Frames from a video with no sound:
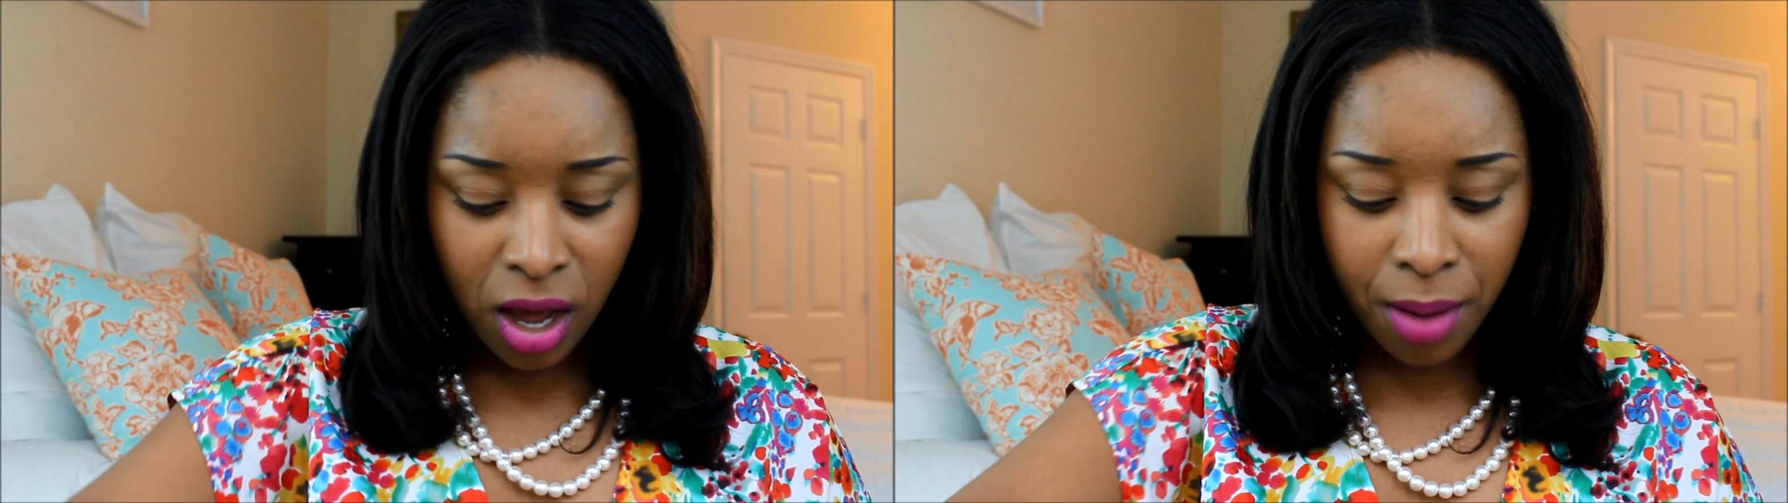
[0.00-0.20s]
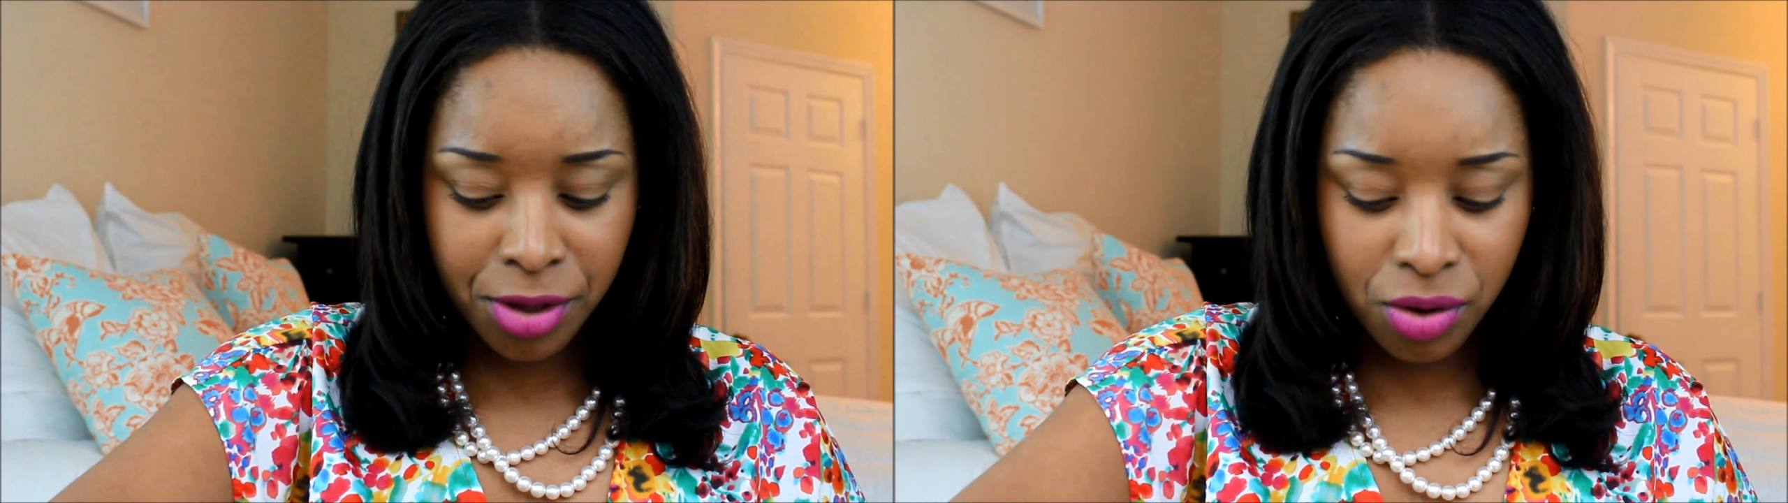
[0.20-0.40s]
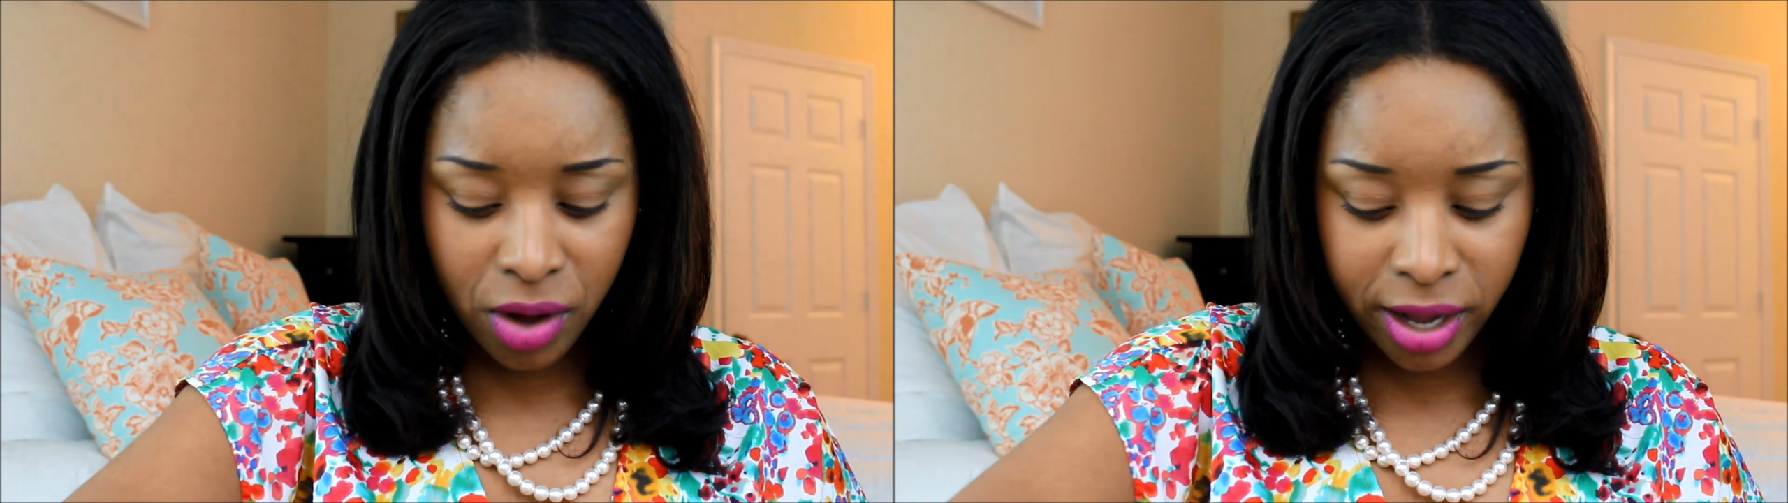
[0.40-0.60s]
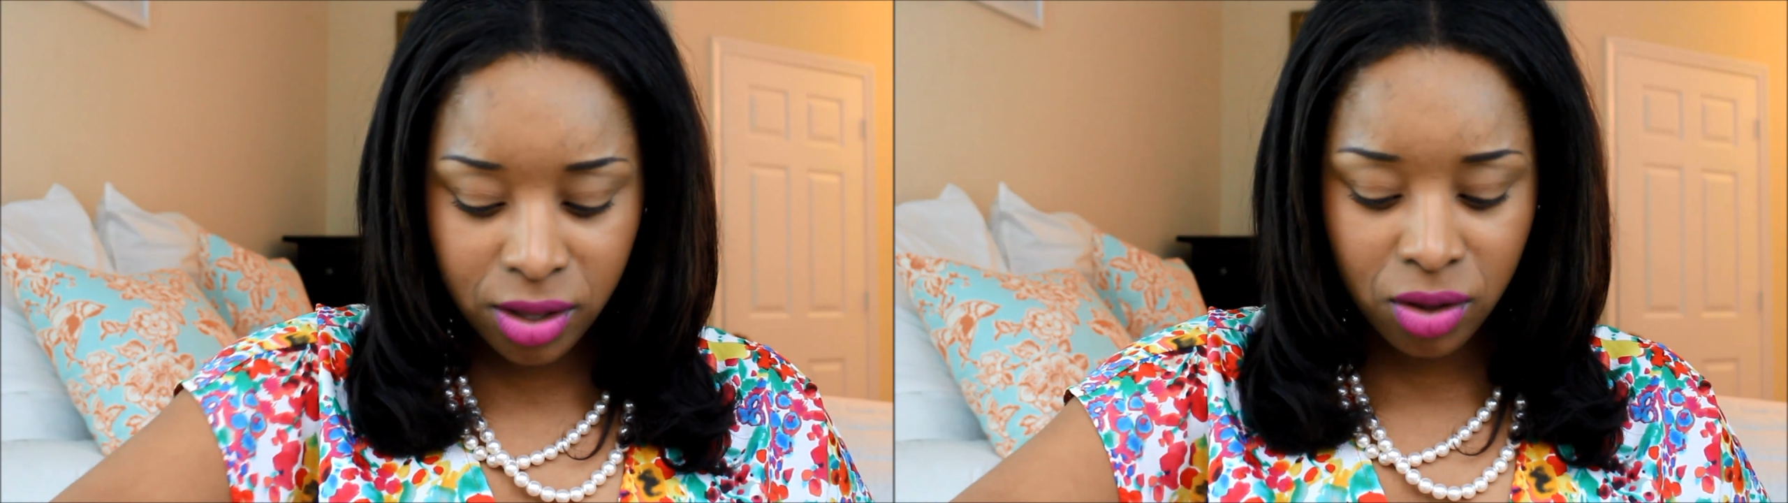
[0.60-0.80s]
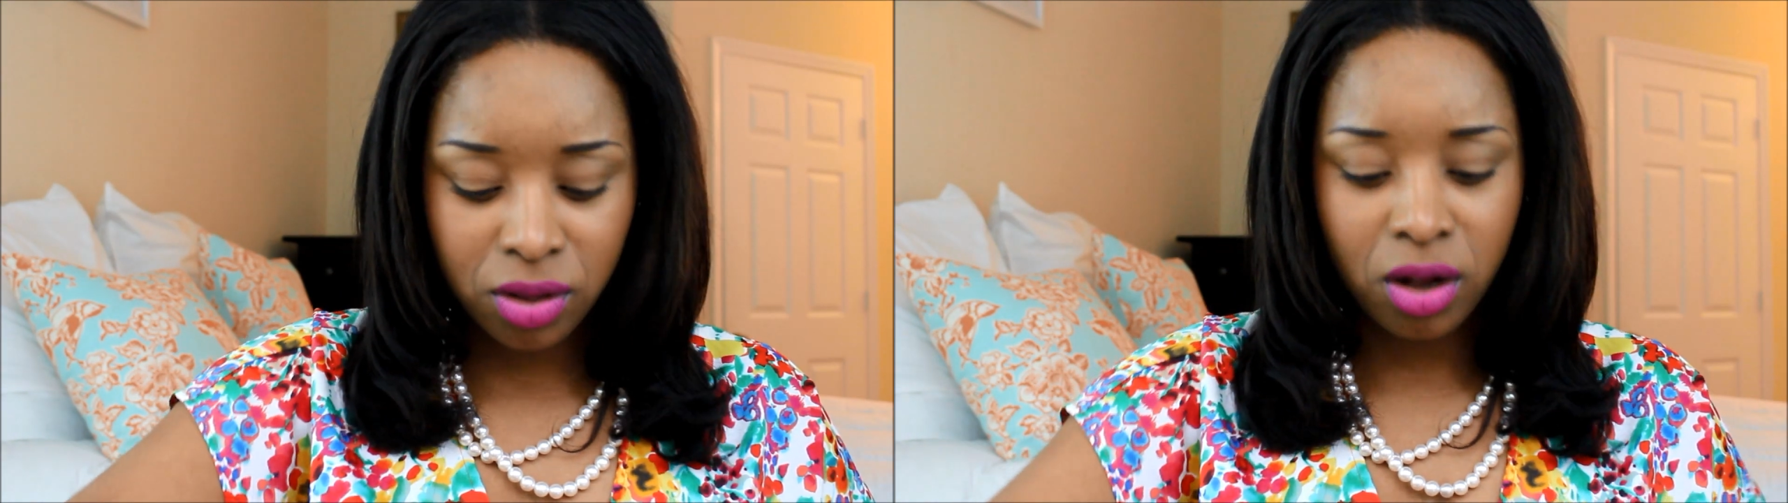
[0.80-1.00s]
I mean, you
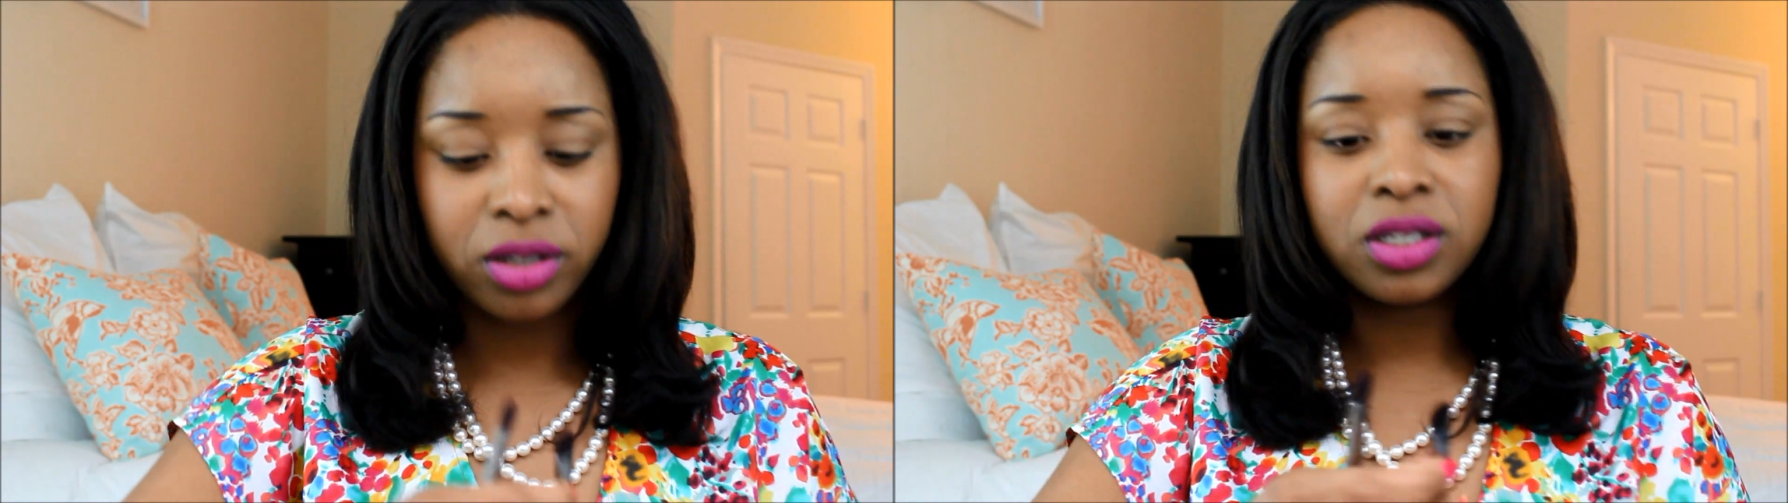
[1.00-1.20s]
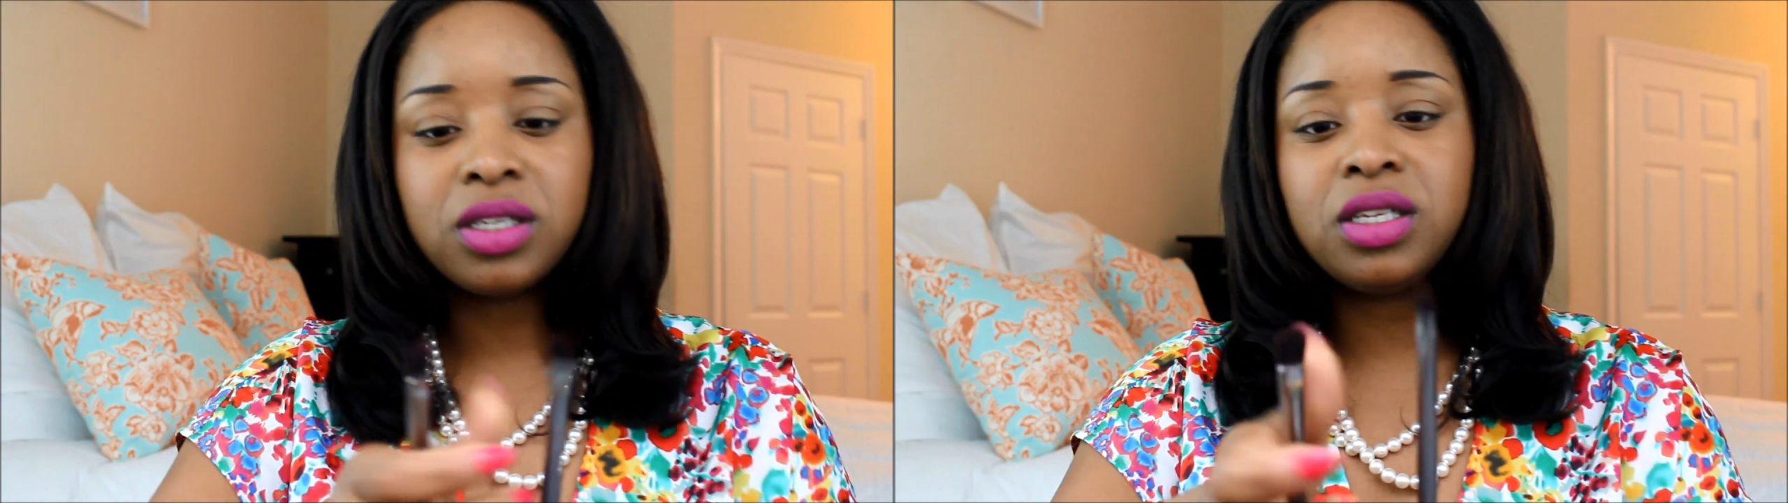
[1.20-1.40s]
guys will start to